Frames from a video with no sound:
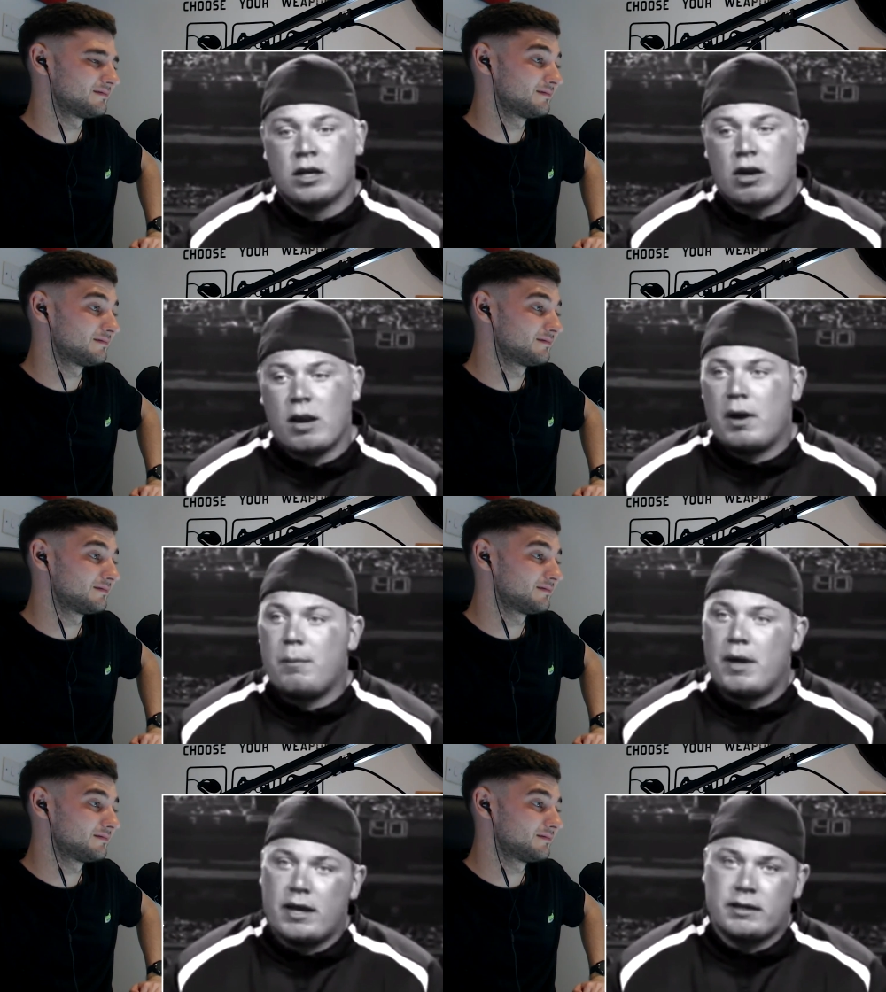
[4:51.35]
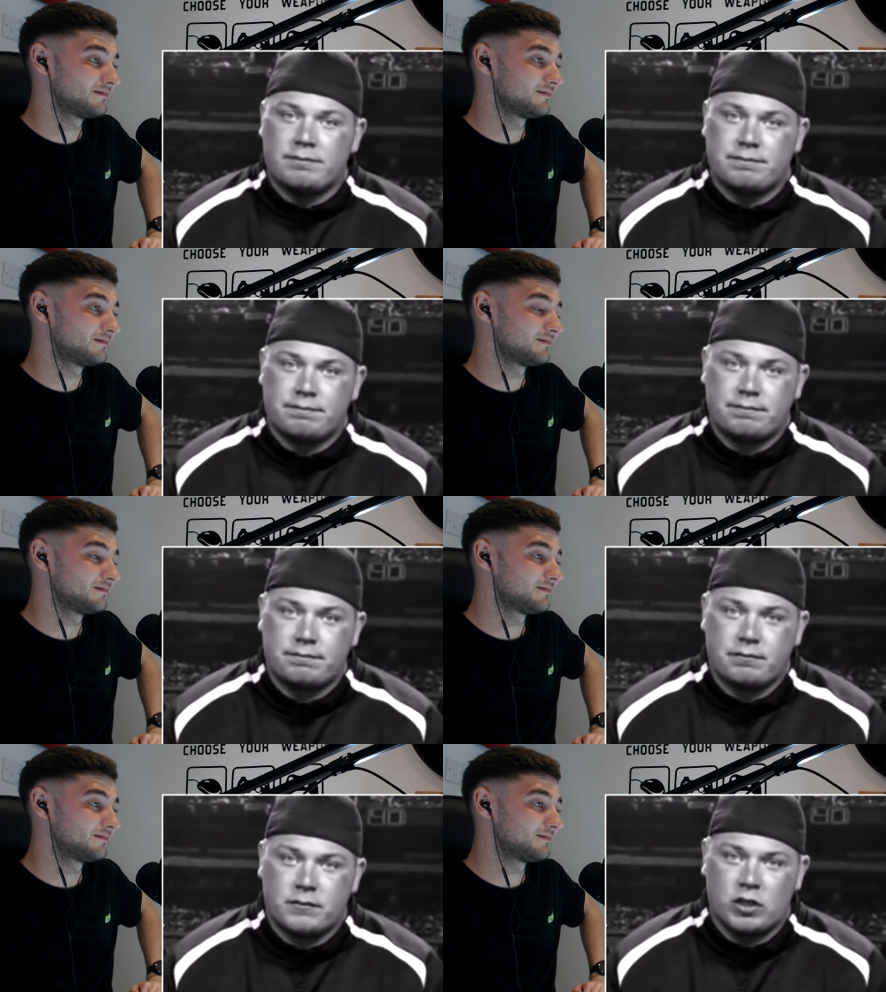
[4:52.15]
Speaker 1: Grabbed my bag,
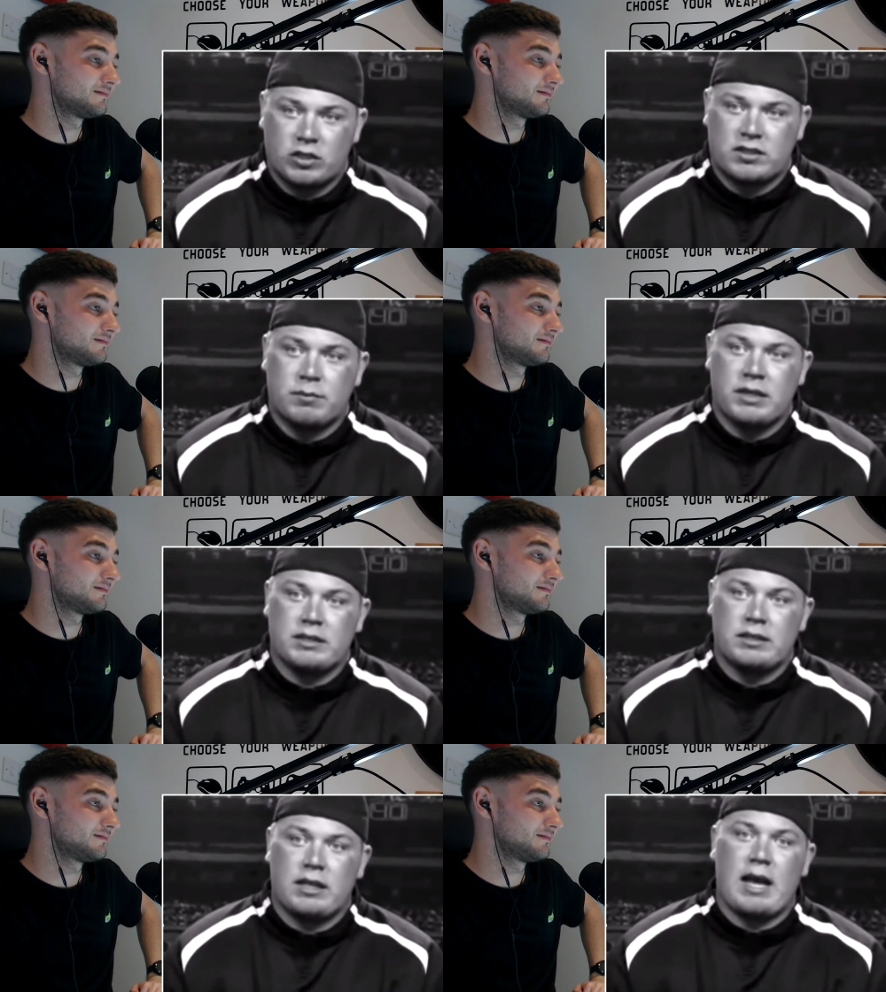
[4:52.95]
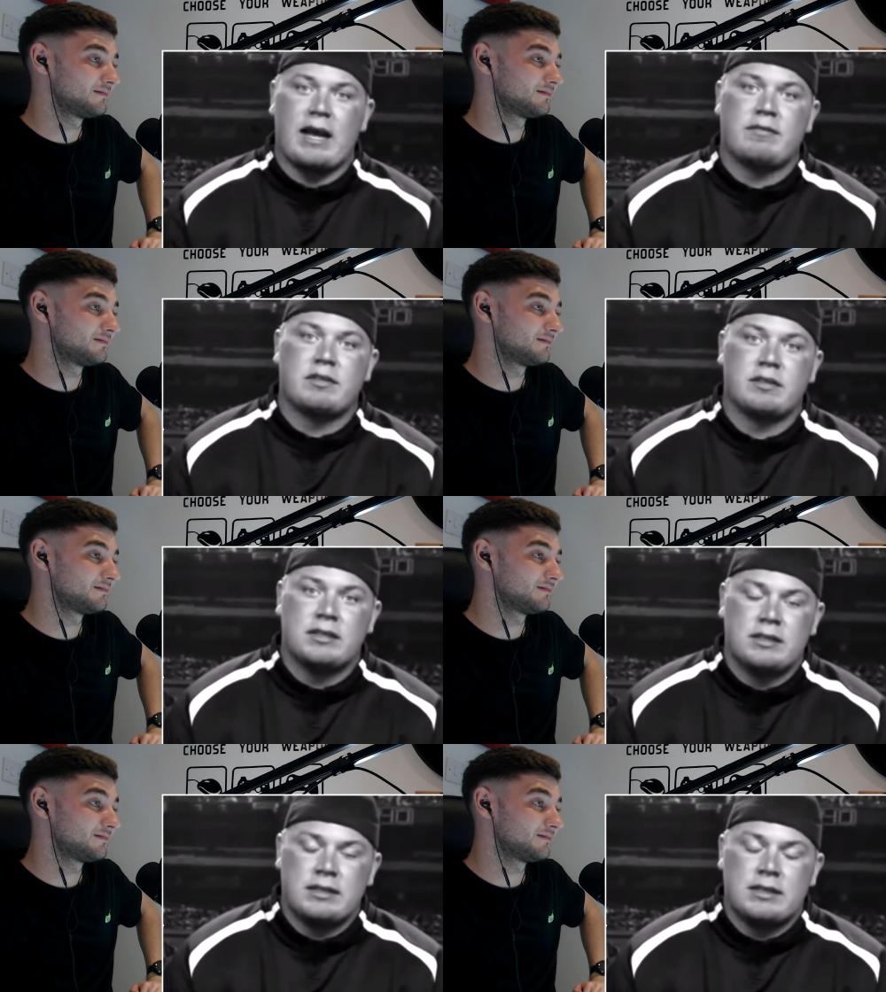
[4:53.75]
looked at me, laughed,
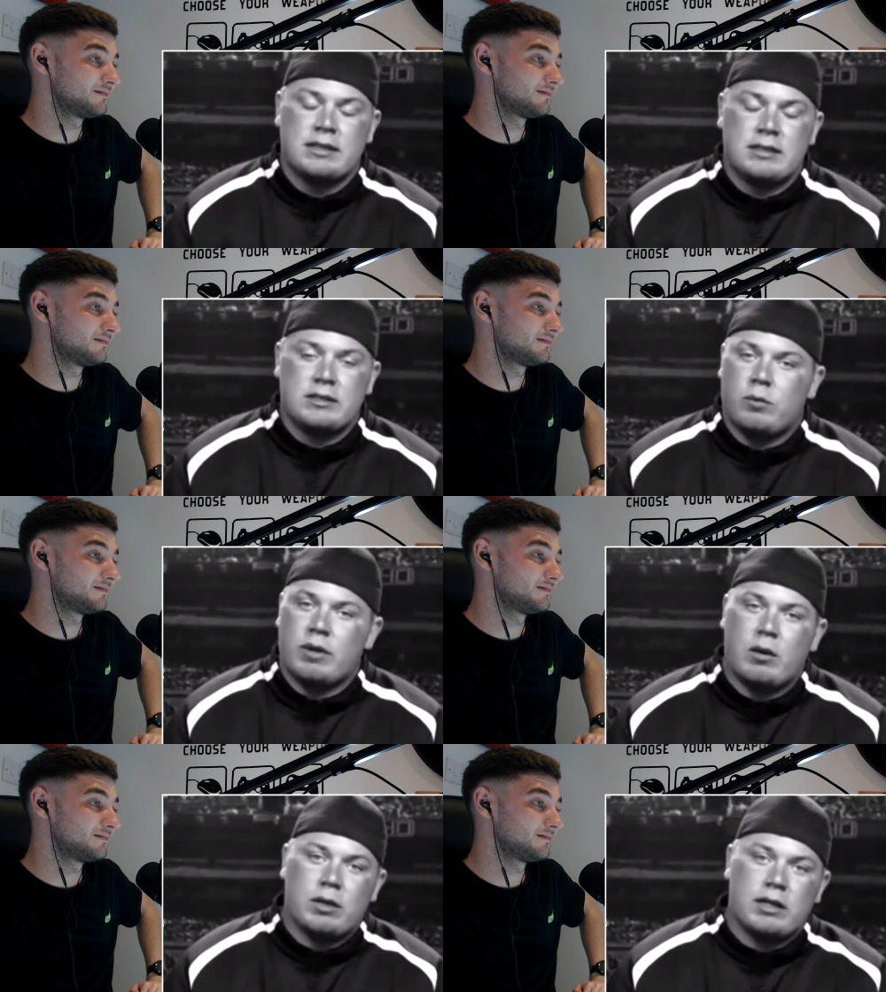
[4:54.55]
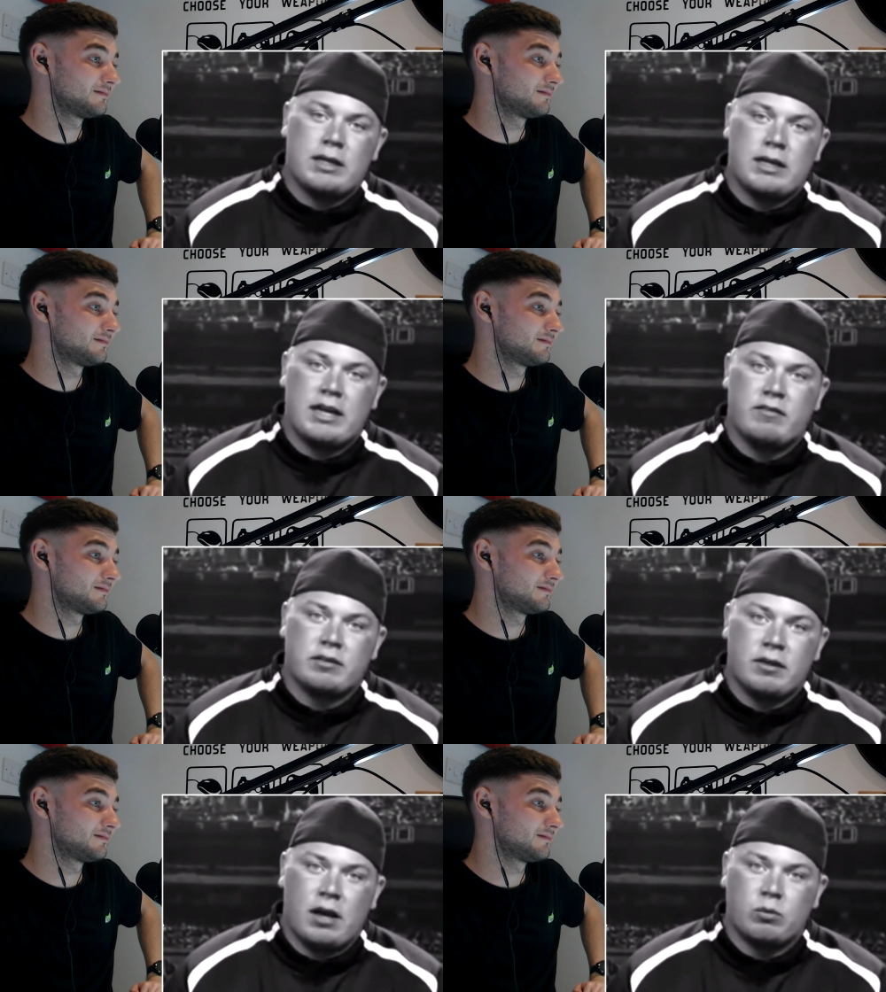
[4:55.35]
told me I wasn't allowed to have
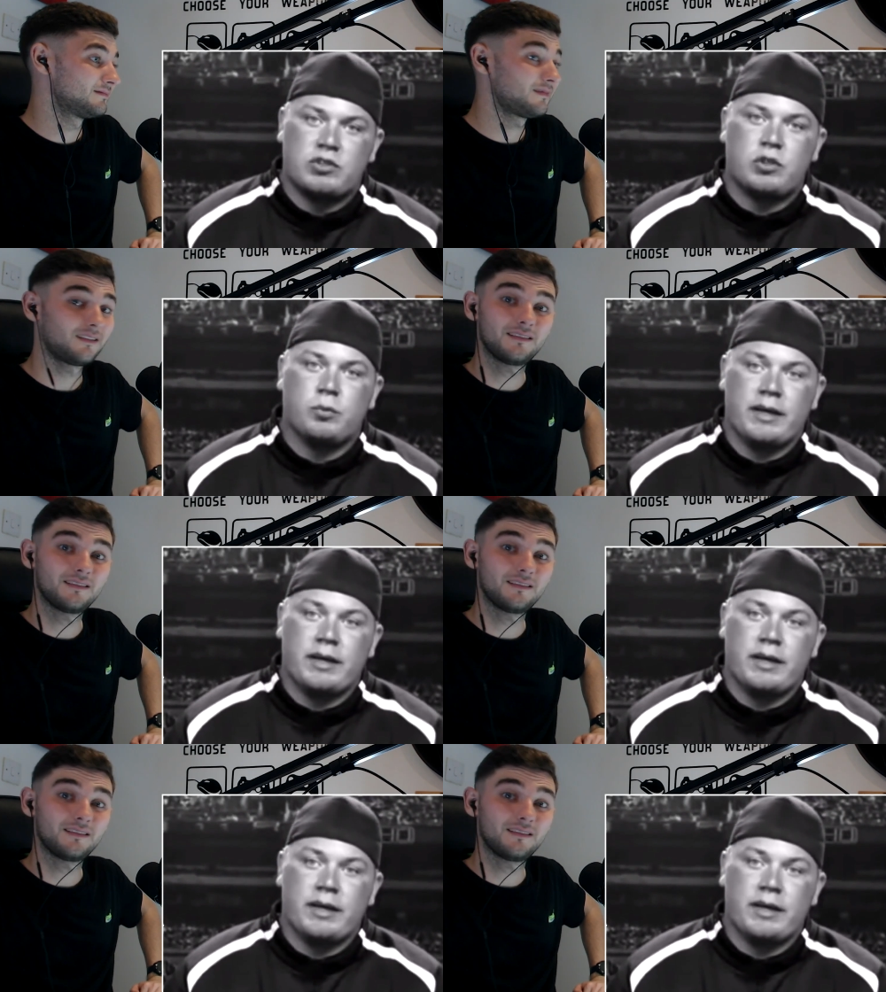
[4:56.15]
it. I was too